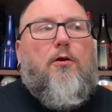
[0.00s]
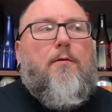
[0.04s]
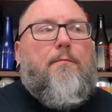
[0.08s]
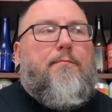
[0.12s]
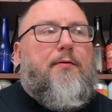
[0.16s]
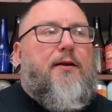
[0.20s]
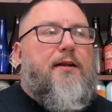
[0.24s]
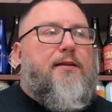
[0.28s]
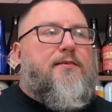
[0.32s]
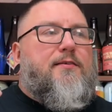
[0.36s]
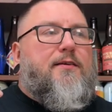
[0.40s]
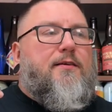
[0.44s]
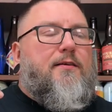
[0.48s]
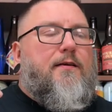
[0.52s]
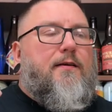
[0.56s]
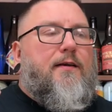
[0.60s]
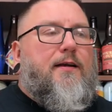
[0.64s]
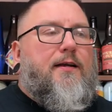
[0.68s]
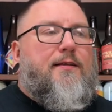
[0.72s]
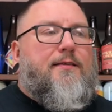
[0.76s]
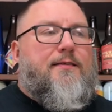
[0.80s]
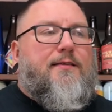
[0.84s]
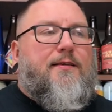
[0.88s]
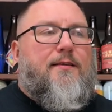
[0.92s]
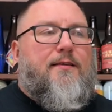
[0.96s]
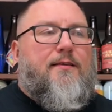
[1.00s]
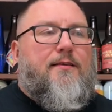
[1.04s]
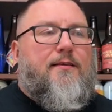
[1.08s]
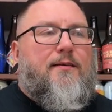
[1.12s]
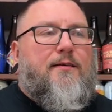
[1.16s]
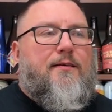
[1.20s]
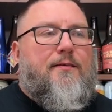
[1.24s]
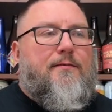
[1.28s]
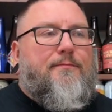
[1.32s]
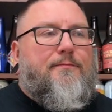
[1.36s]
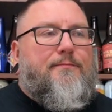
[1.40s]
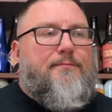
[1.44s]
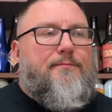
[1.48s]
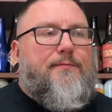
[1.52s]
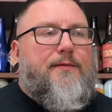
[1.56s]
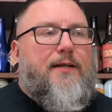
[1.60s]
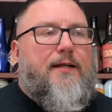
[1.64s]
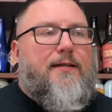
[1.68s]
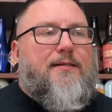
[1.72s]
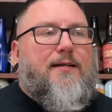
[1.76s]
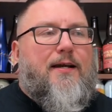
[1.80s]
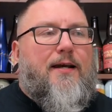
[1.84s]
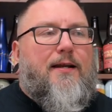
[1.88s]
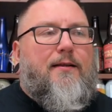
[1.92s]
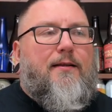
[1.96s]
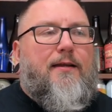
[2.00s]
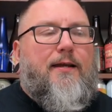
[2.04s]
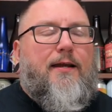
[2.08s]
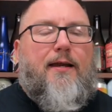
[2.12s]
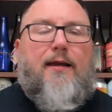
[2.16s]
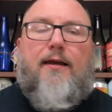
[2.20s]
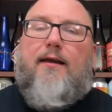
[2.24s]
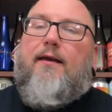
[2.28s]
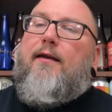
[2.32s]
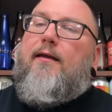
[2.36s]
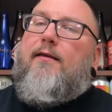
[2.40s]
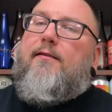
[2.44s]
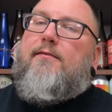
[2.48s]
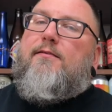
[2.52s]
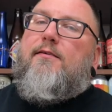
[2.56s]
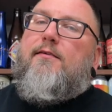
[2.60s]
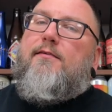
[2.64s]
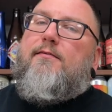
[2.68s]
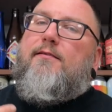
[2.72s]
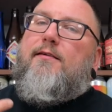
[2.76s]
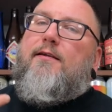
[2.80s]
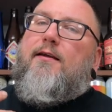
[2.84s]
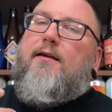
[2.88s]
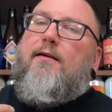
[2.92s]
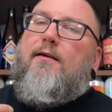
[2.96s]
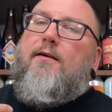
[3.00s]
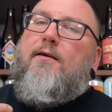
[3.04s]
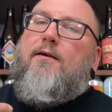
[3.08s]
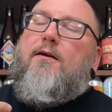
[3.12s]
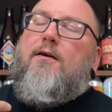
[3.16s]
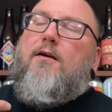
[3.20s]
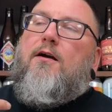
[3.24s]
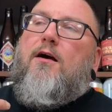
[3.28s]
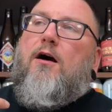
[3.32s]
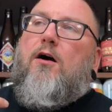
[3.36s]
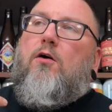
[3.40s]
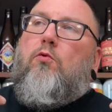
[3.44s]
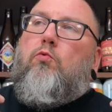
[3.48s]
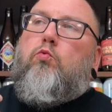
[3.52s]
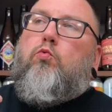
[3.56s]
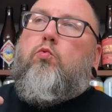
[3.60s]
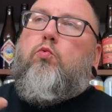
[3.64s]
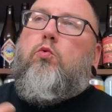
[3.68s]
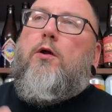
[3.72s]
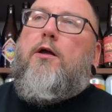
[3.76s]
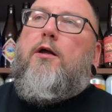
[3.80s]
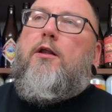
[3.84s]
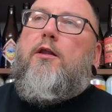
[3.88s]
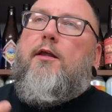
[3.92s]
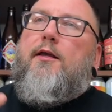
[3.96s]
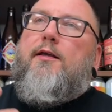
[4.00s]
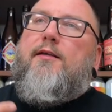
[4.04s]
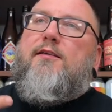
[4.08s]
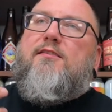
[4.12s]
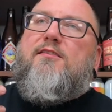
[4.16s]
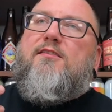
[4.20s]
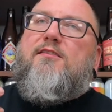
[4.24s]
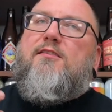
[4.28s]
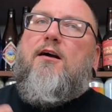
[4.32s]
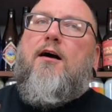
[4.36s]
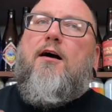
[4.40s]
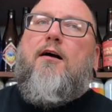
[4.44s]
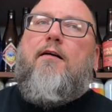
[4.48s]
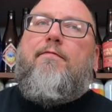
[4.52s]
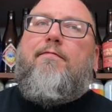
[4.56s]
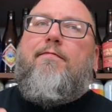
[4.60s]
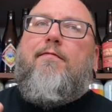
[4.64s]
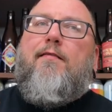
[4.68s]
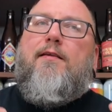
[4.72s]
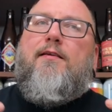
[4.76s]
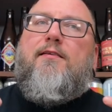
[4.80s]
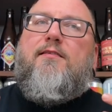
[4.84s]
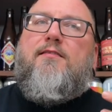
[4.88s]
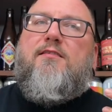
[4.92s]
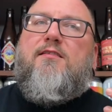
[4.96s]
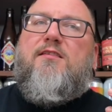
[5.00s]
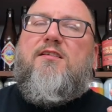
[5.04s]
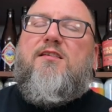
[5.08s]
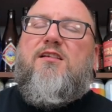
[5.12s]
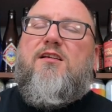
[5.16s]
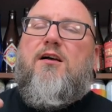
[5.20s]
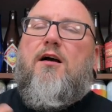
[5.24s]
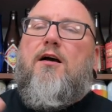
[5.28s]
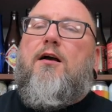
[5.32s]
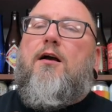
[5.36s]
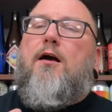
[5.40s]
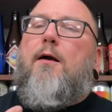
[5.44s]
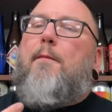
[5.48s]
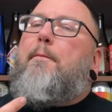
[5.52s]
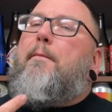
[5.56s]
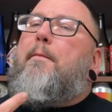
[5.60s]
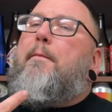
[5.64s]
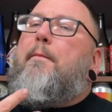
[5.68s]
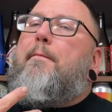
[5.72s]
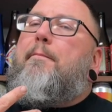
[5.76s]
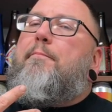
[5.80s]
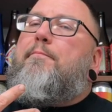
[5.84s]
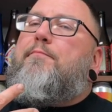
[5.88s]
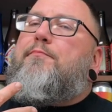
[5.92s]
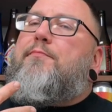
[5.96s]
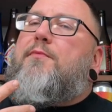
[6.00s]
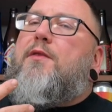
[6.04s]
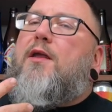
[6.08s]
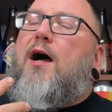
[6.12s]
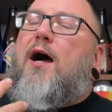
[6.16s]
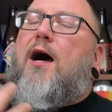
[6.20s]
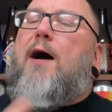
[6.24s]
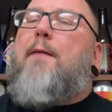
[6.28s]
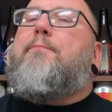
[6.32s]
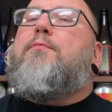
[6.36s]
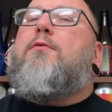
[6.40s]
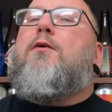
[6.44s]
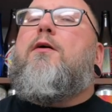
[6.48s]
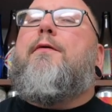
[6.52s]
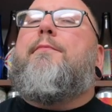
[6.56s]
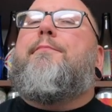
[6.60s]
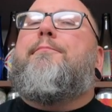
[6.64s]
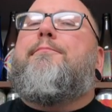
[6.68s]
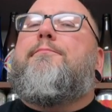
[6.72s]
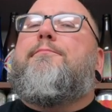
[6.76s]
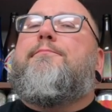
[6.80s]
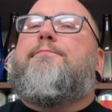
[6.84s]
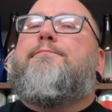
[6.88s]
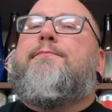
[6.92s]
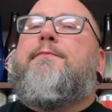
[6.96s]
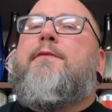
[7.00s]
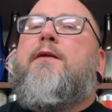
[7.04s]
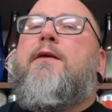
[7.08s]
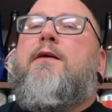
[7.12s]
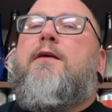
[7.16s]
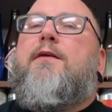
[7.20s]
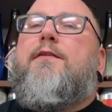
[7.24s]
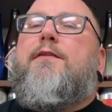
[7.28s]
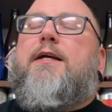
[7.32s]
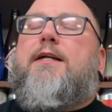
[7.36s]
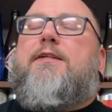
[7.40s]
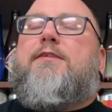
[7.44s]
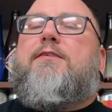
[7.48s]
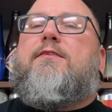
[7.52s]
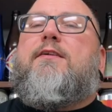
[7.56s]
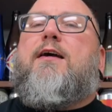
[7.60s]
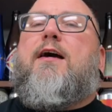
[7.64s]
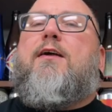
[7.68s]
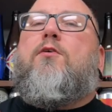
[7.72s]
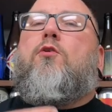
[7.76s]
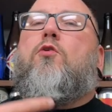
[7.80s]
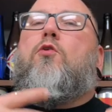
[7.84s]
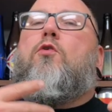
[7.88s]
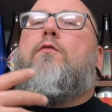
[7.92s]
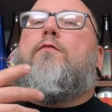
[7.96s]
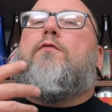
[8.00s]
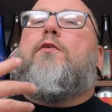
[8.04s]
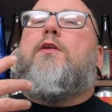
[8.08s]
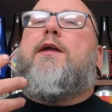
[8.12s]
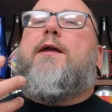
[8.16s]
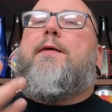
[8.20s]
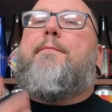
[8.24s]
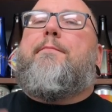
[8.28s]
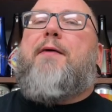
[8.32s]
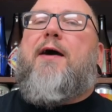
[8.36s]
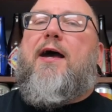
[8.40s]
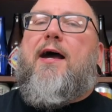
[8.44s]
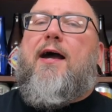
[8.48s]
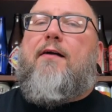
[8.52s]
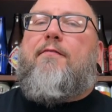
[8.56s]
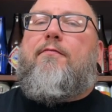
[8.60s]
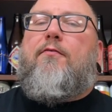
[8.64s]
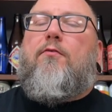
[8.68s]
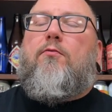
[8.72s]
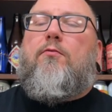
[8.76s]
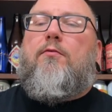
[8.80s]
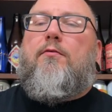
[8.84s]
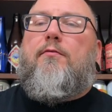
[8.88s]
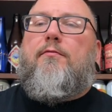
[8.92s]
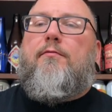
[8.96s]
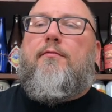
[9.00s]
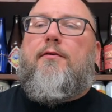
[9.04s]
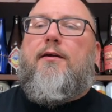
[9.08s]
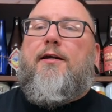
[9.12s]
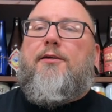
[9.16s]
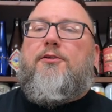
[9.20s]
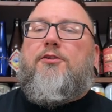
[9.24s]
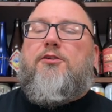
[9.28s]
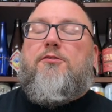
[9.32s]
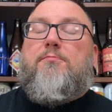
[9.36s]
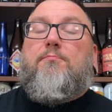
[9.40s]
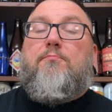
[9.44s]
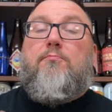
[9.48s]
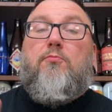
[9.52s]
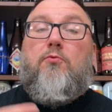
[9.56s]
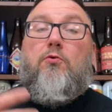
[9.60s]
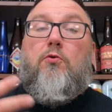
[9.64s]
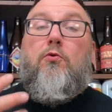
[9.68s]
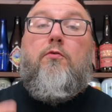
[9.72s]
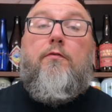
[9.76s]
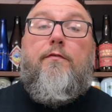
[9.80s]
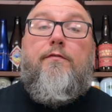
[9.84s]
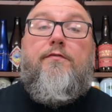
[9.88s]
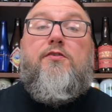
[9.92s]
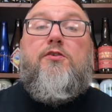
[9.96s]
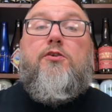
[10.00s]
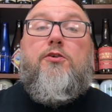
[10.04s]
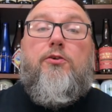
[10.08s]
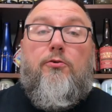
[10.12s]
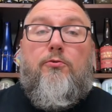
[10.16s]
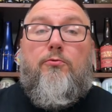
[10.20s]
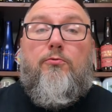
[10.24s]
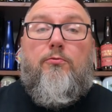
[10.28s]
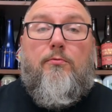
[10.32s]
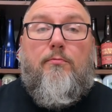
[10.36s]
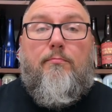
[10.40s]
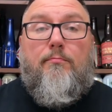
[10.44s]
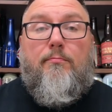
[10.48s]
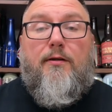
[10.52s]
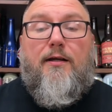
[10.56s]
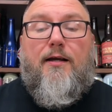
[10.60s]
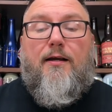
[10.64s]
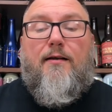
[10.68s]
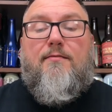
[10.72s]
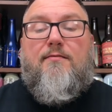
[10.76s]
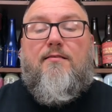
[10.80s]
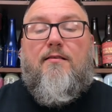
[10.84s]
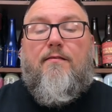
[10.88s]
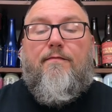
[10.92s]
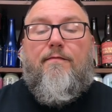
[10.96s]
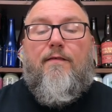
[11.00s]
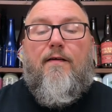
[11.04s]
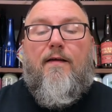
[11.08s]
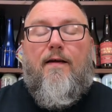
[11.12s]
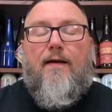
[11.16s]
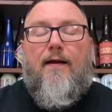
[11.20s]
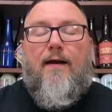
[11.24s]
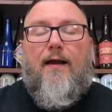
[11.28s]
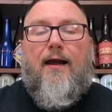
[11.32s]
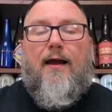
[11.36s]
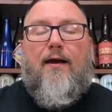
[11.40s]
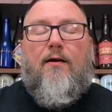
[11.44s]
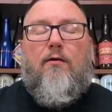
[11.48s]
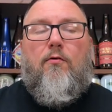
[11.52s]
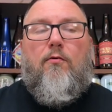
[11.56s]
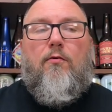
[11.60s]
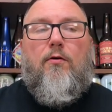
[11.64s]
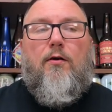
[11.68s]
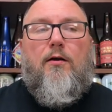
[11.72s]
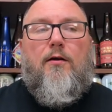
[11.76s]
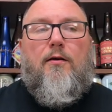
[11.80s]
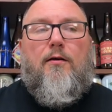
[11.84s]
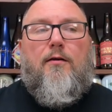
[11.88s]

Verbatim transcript: But it's going to, it's going to, it's kind of like, it's, it's like, a really softly sung opera that's not overly impactful. It just moves you because of how,